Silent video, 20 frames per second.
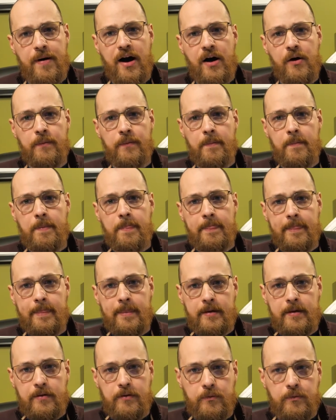about
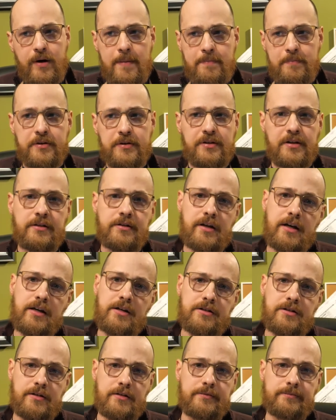
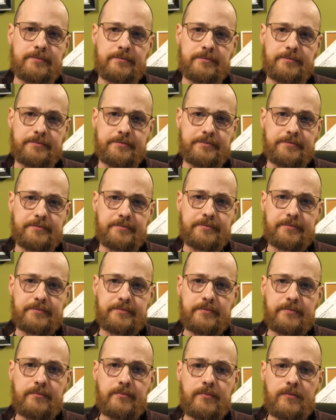representation.
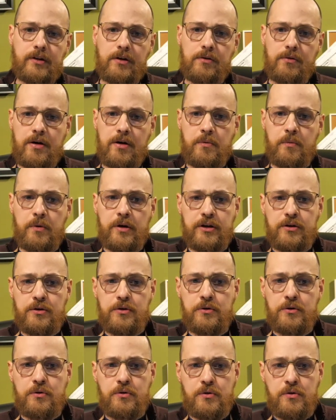Right? When
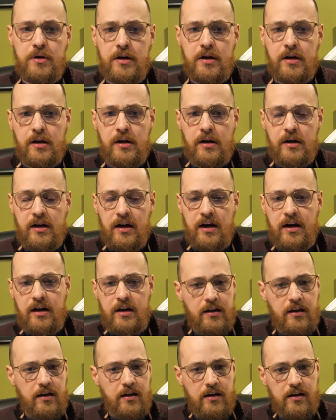you,
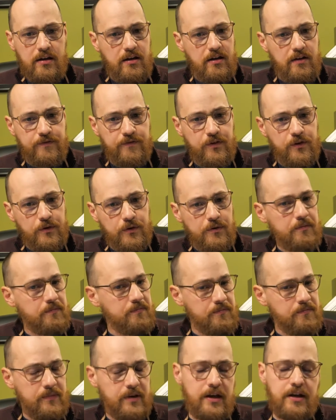uh, if you're
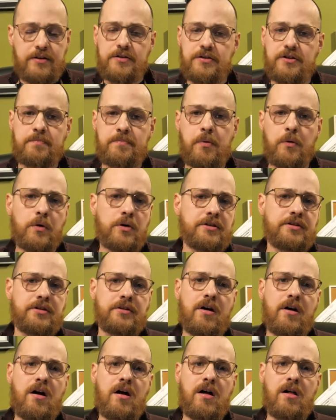into sports
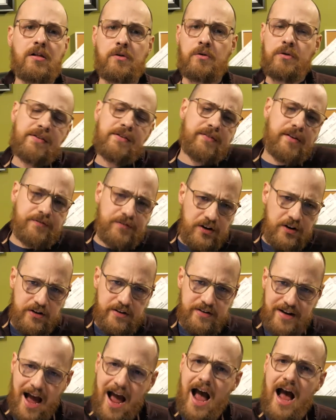at all, or even if
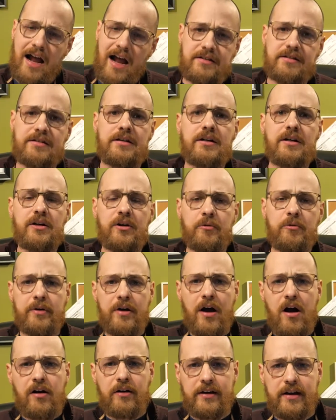you're not,
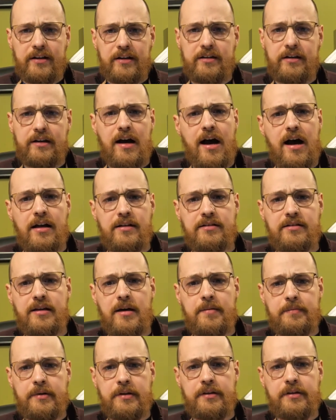we all get the
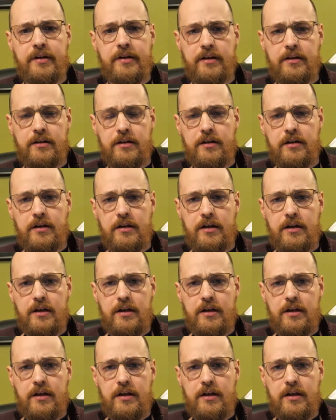concept that